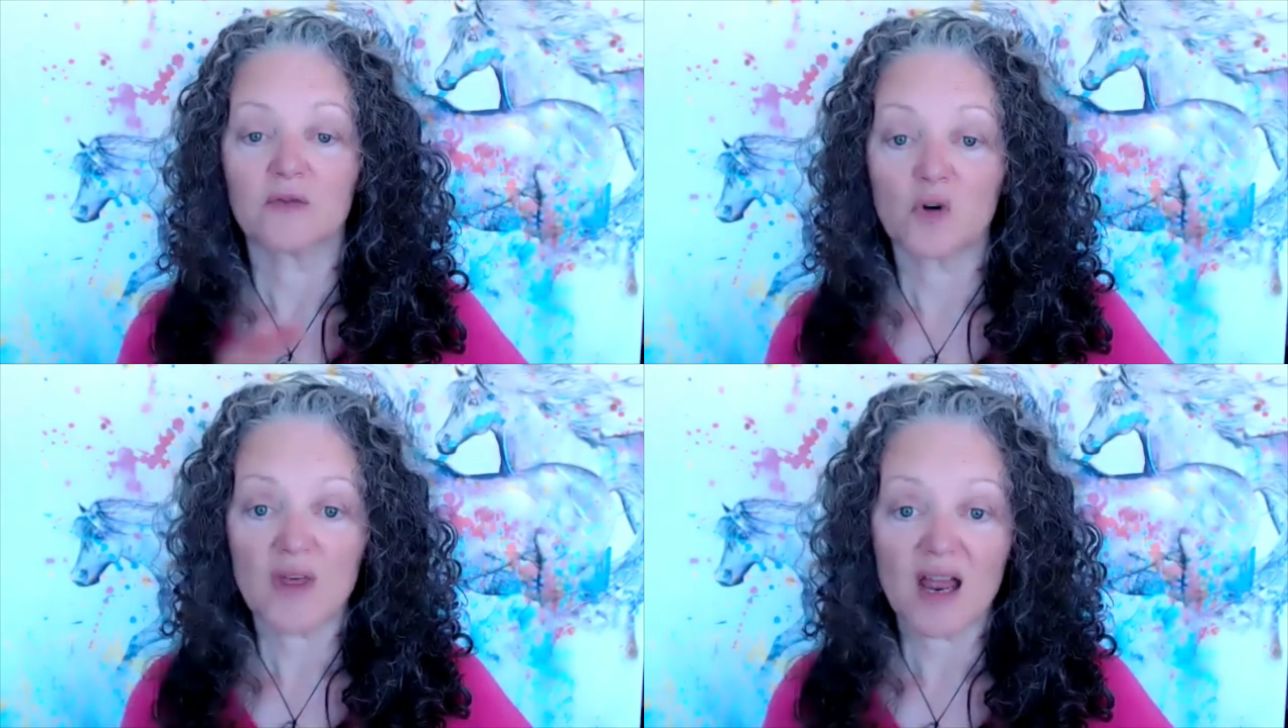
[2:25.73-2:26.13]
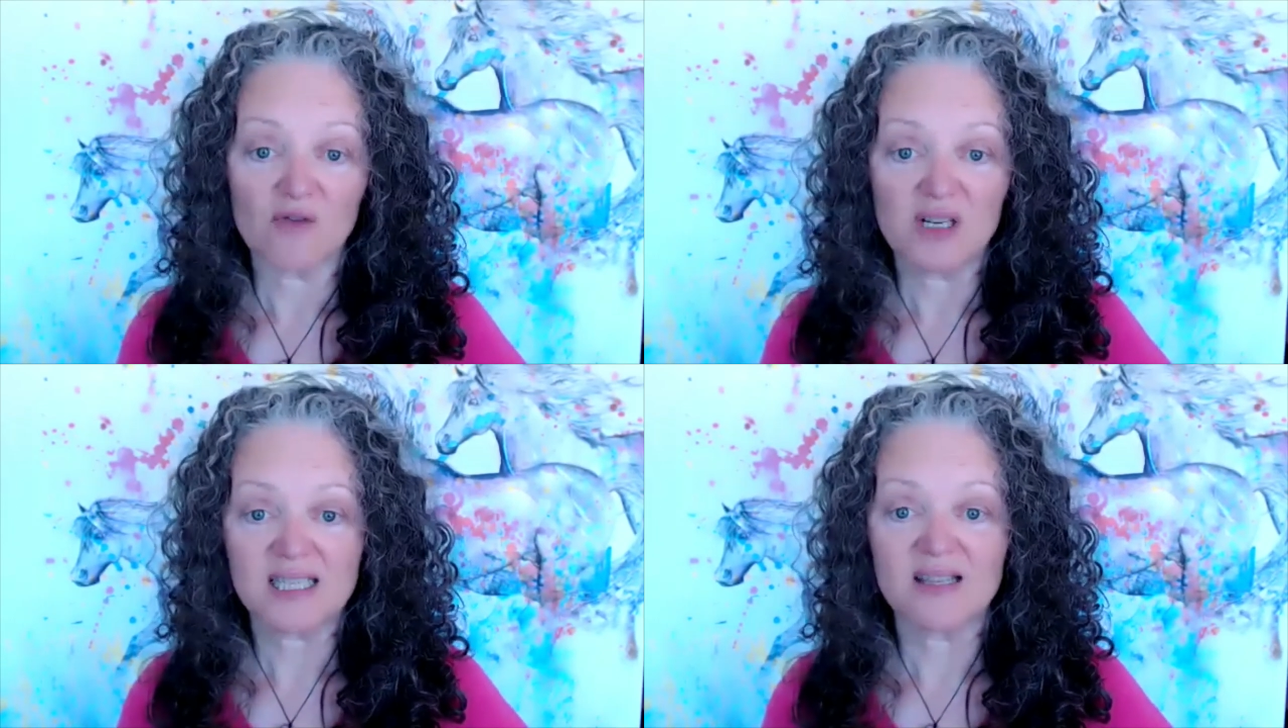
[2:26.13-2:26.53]
For that
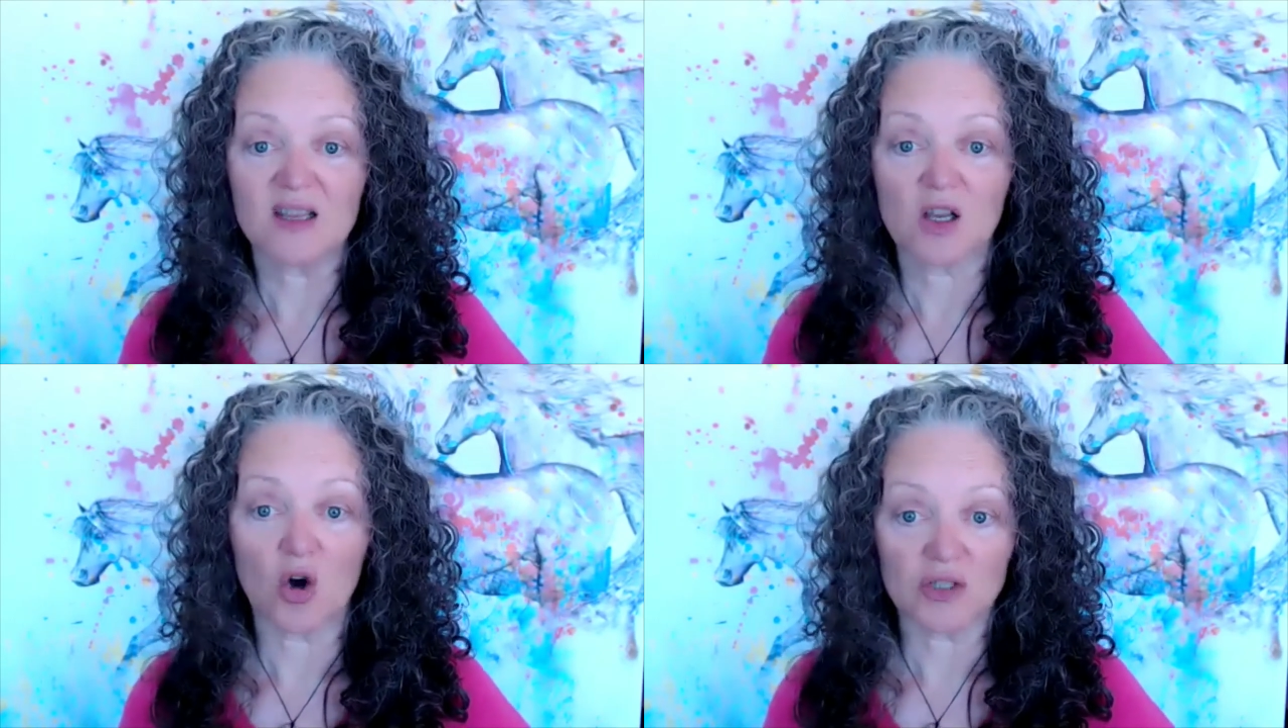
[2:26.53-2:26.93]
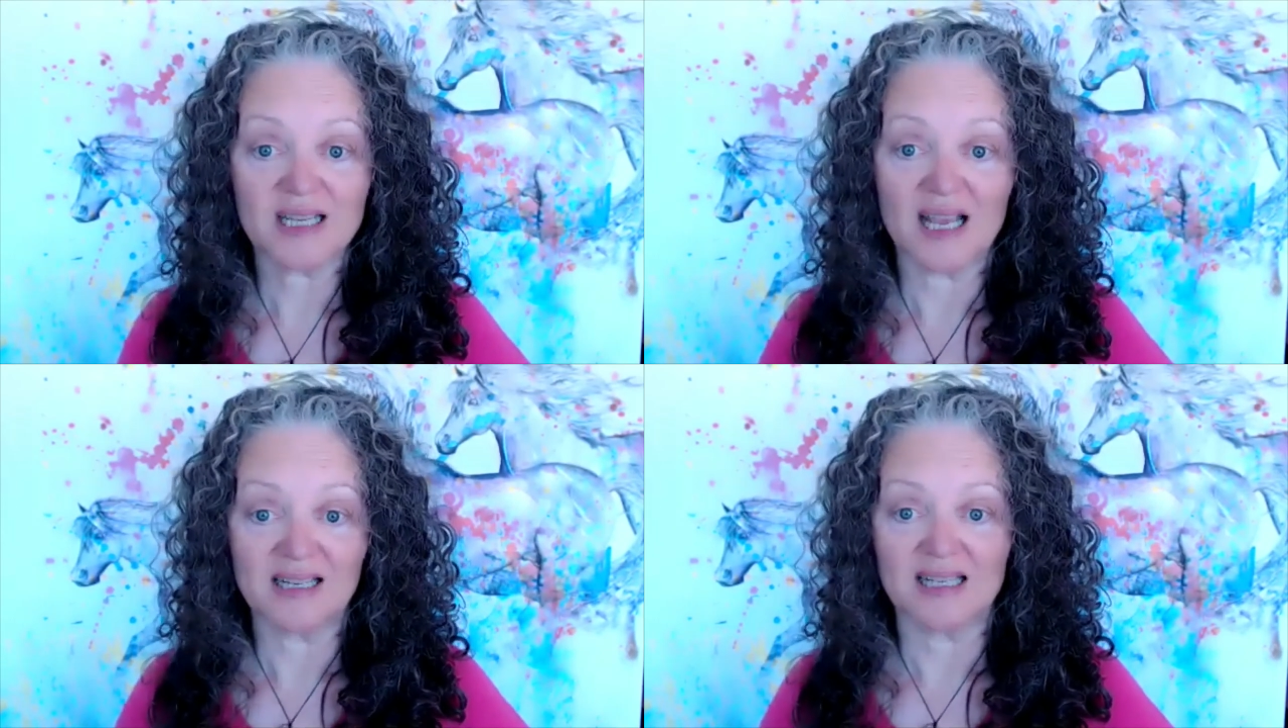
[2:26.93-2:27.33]
reason, the
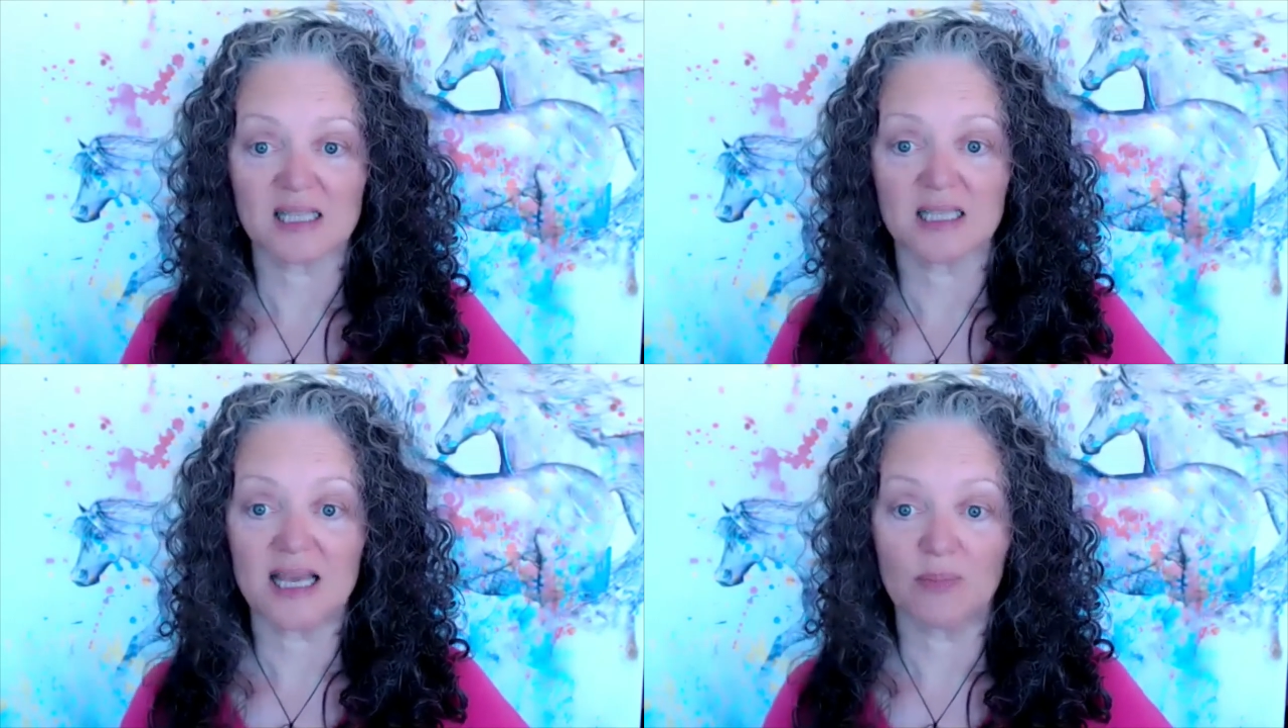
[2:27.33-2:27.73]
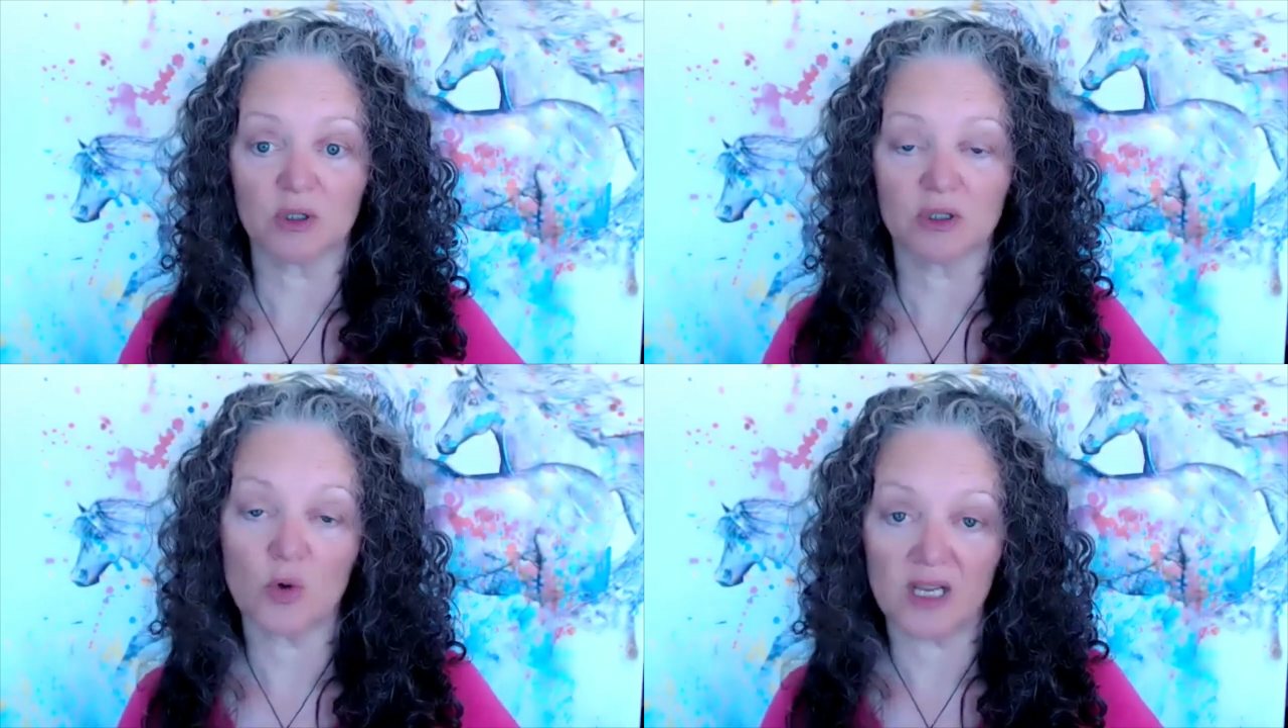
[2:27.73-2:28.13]
content is
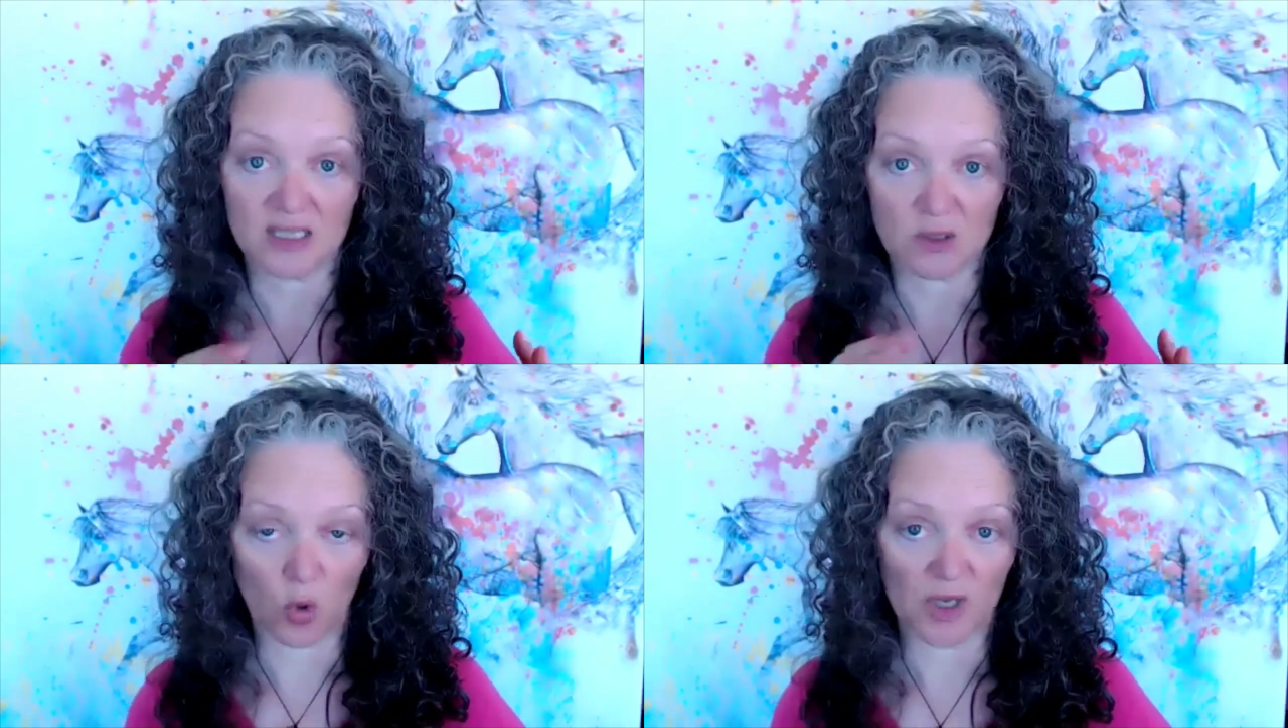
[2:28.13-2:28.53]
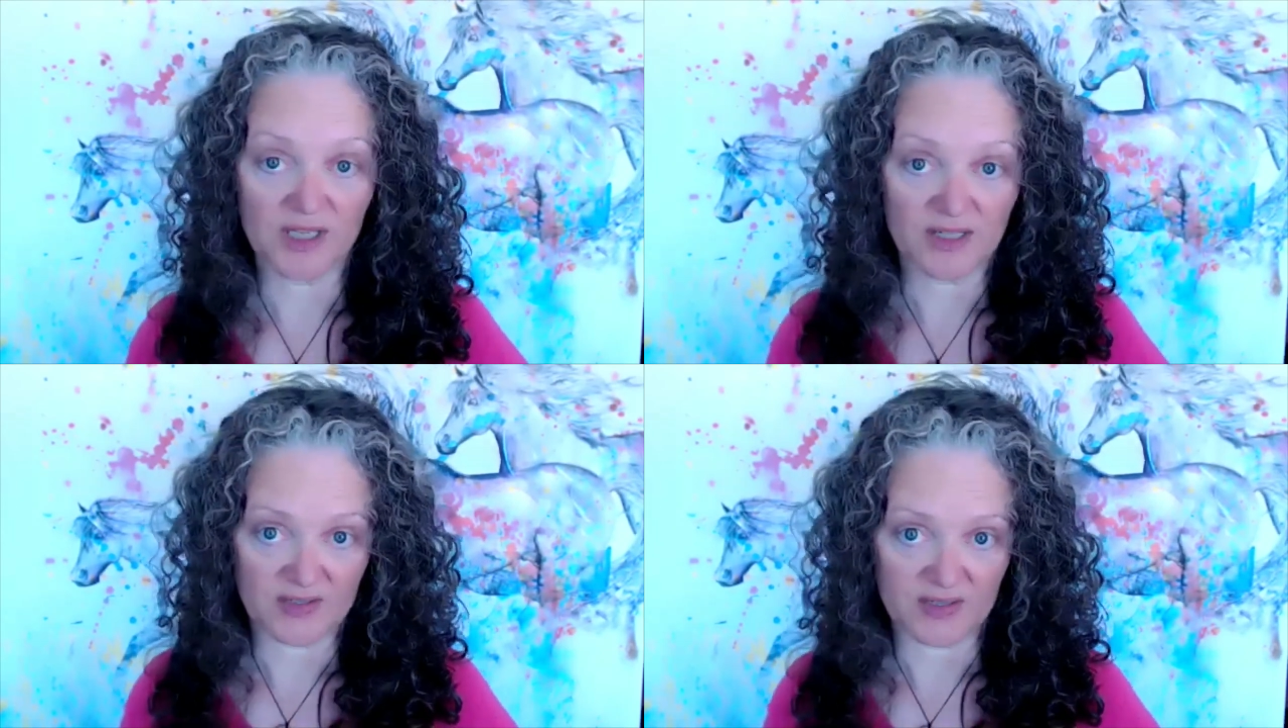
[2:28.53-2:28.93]
labelled weeks 1
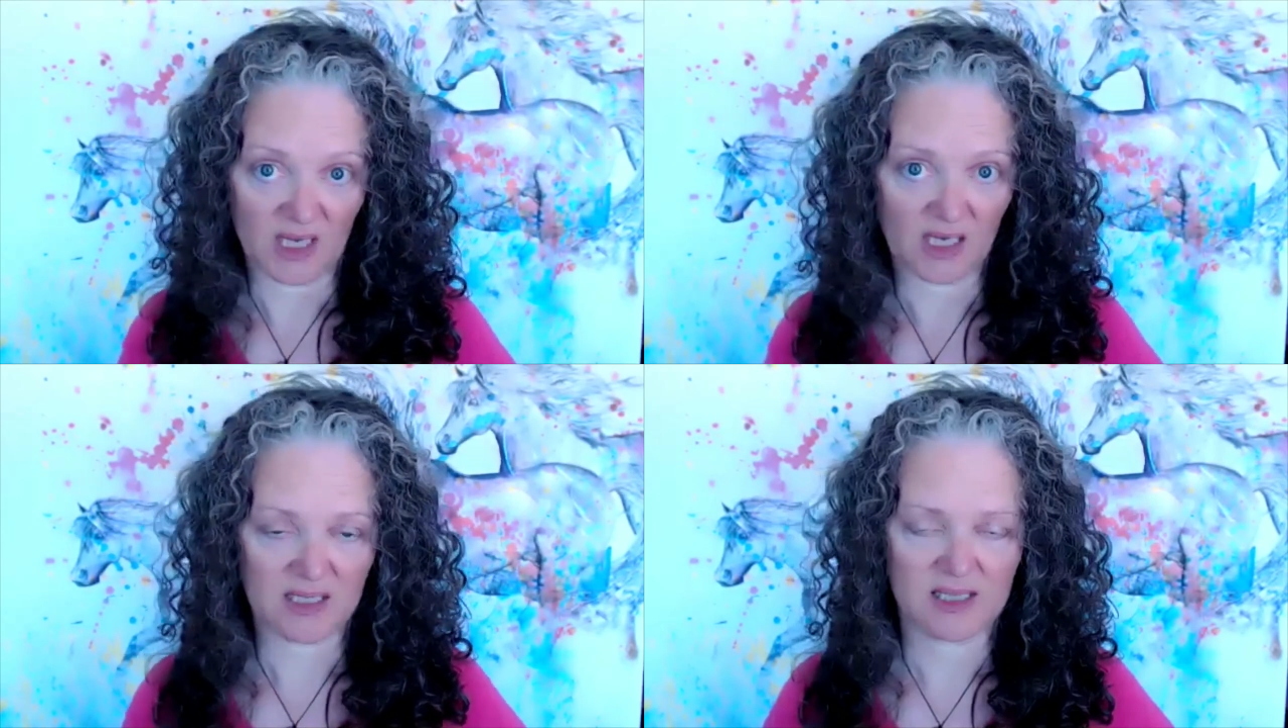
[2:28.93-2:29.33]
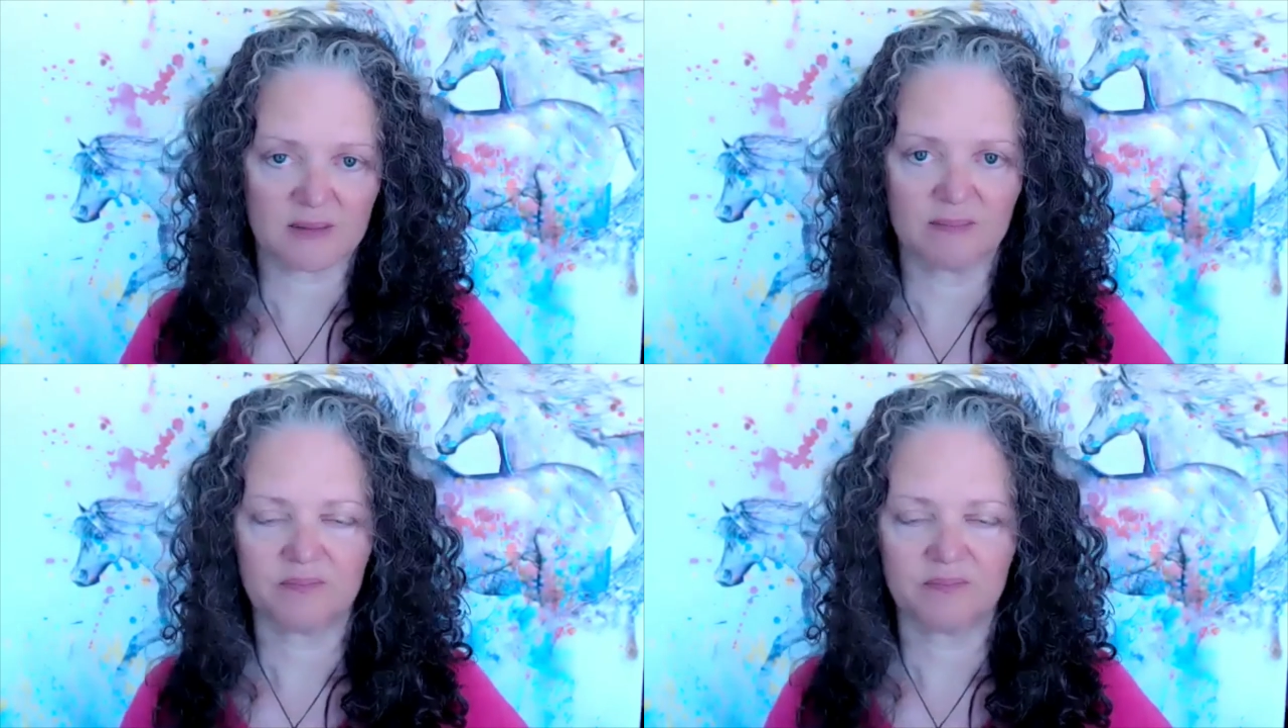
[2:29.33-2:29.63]
to 6.